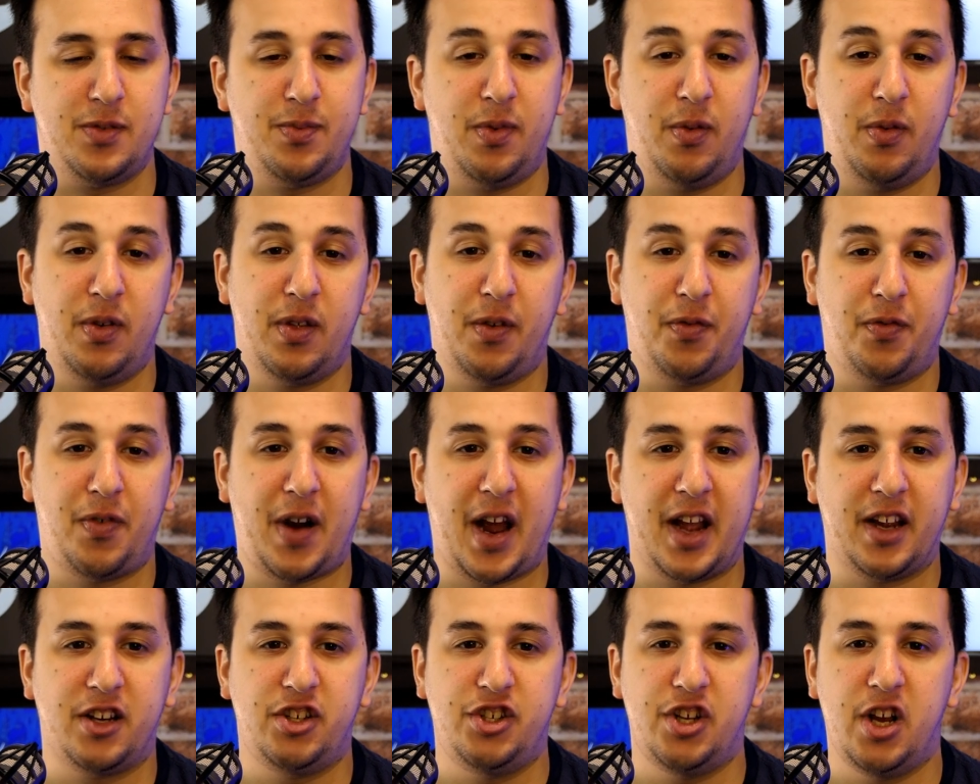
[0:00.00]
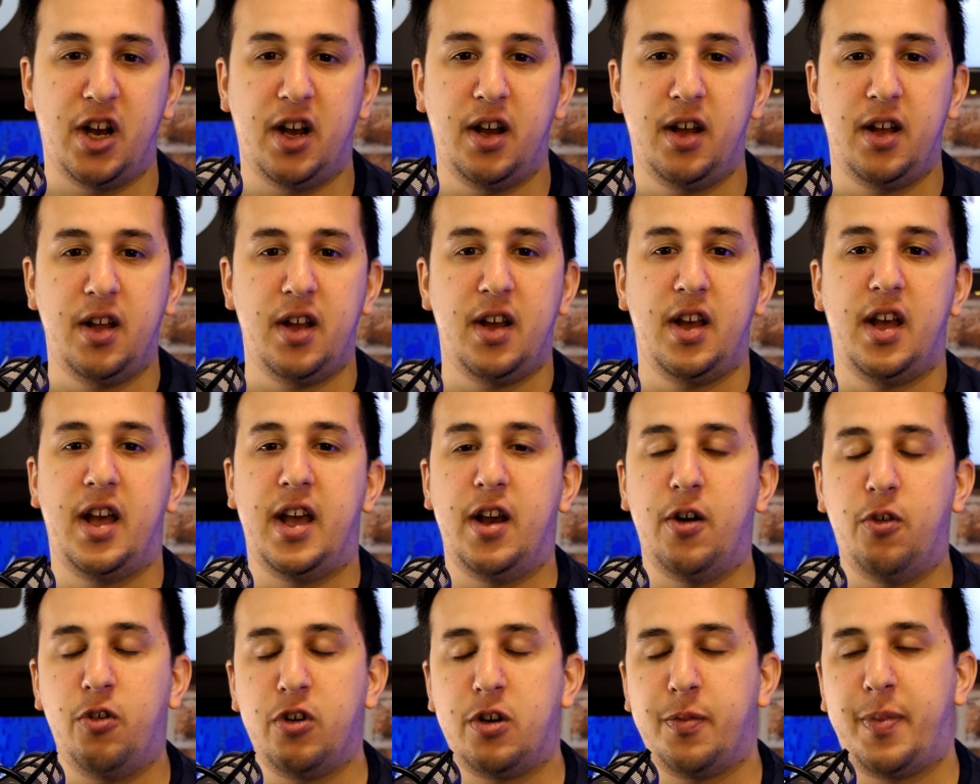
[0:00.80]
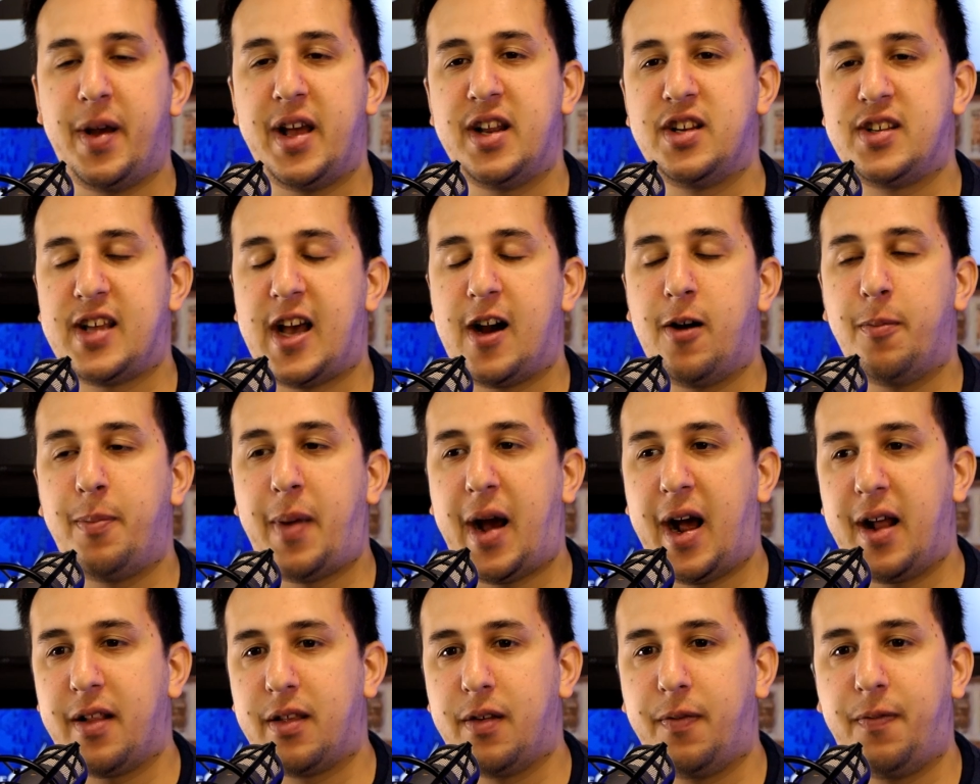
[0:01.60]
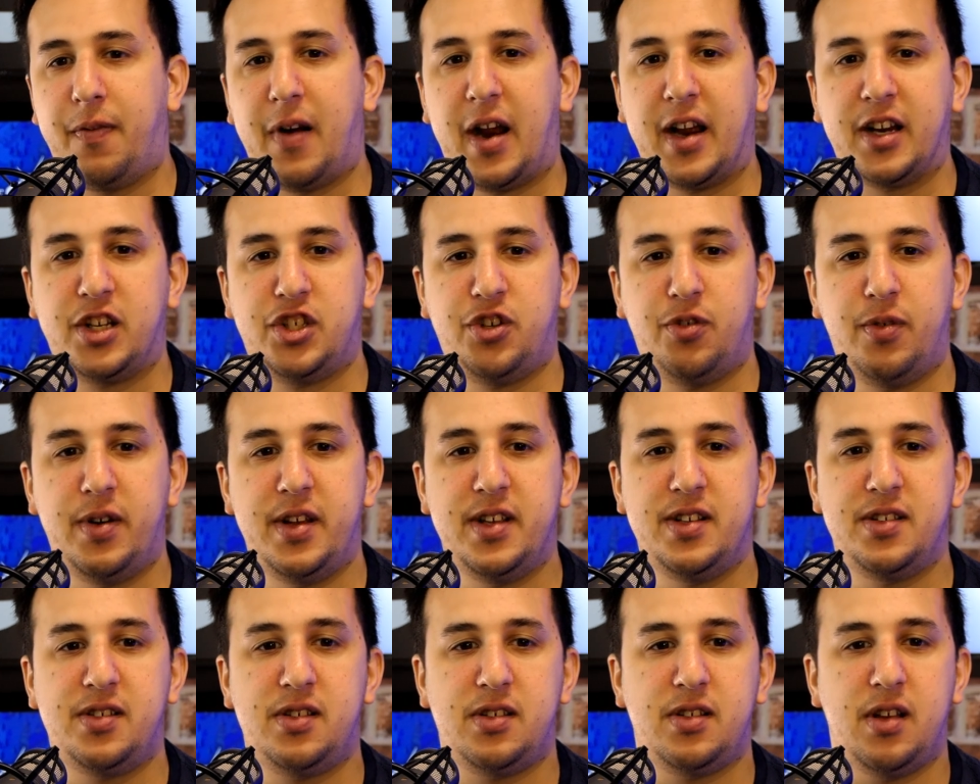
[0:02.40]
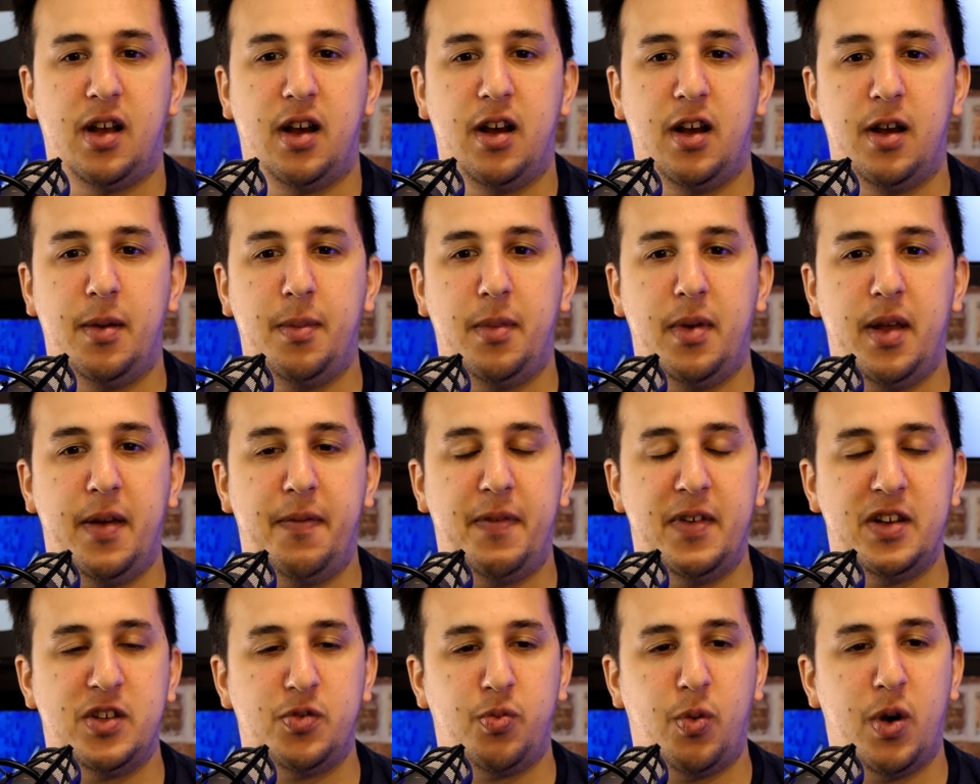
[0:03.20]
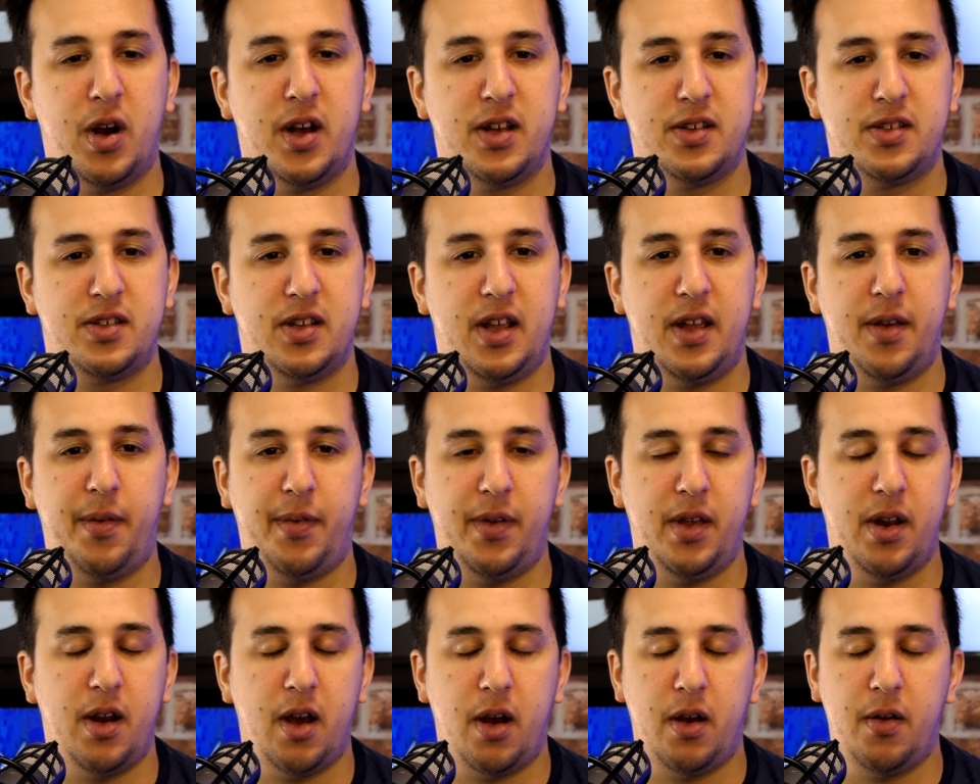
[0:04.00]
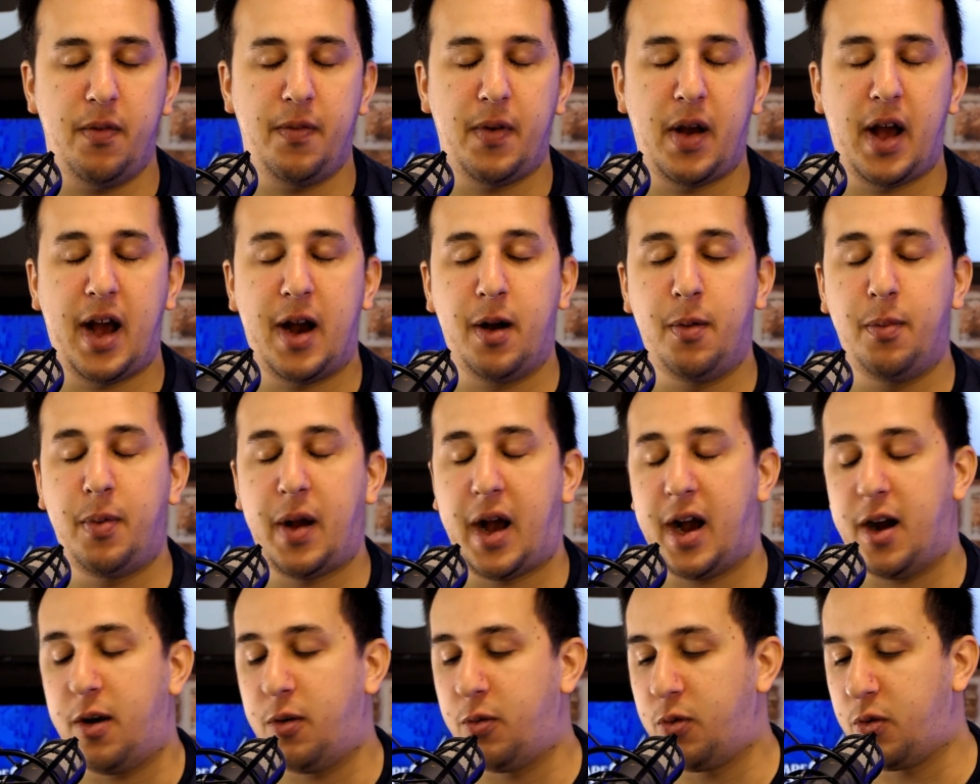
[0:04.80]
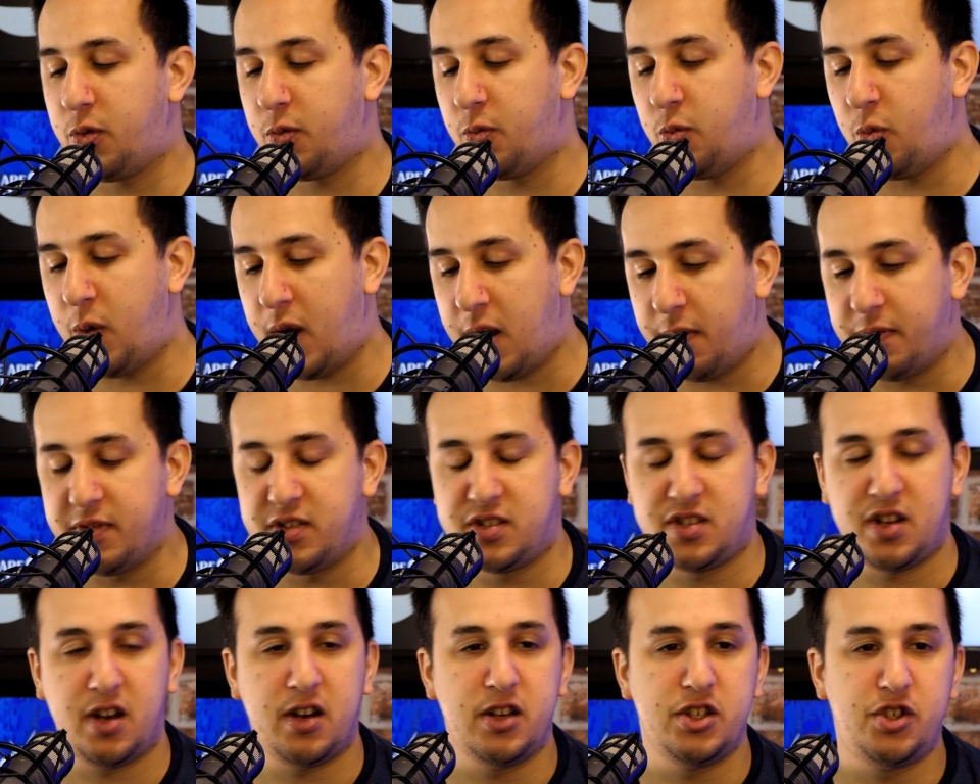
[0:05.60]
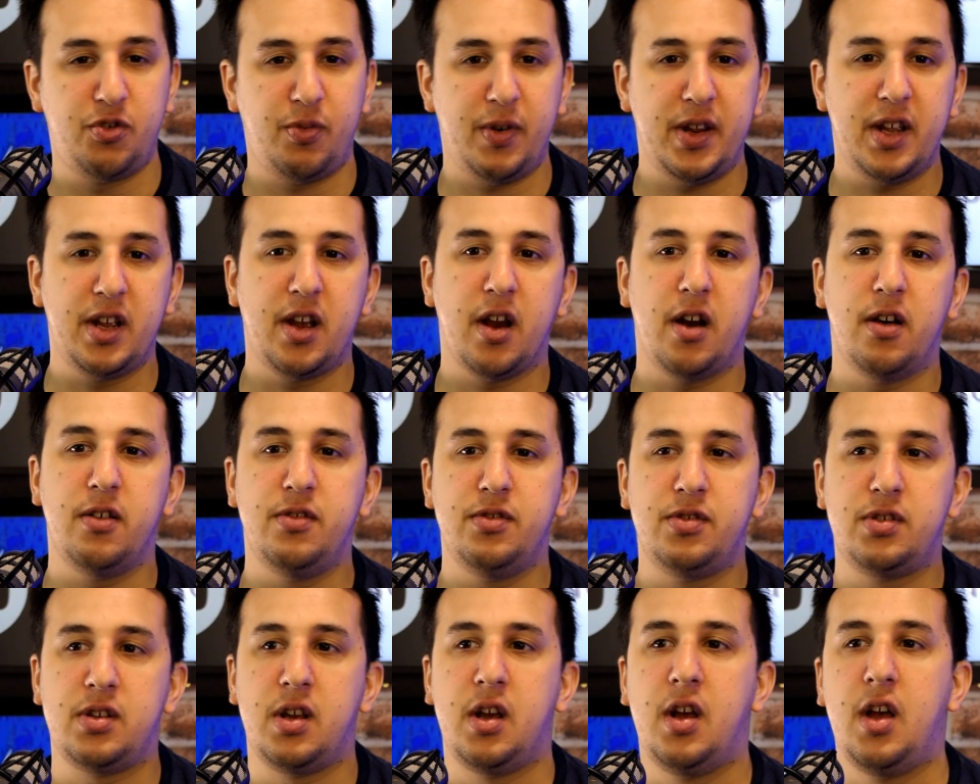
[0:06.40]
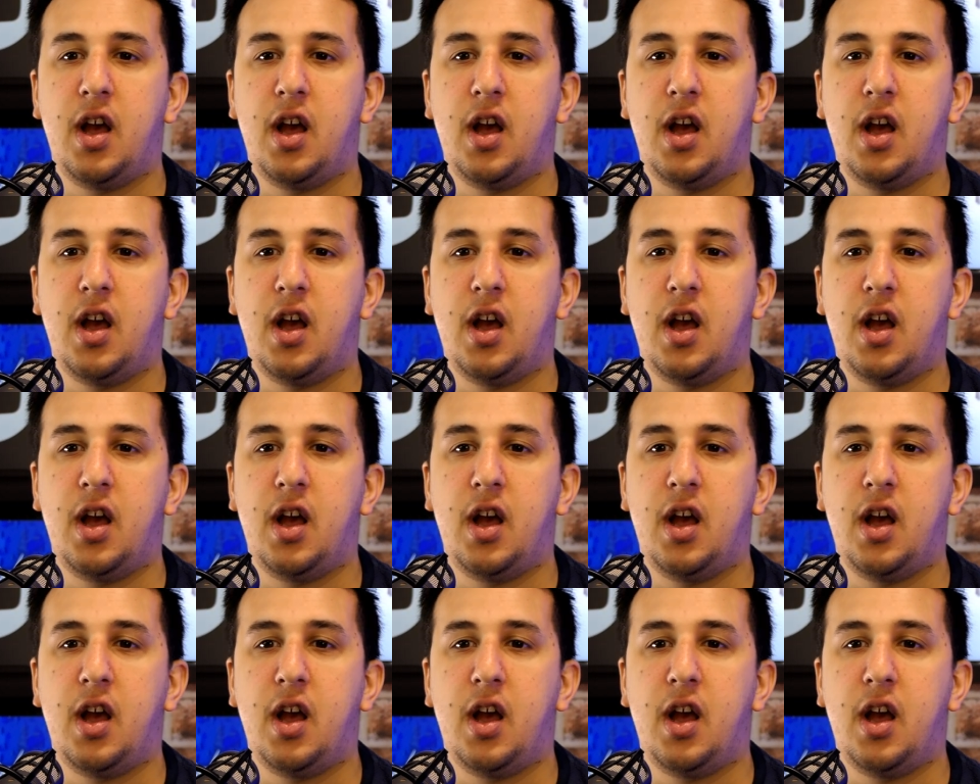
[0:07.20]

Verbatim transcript: But with a fracture, it all depends how bad the fracture is, um, if it's worse, if you know how how well the surgery goes.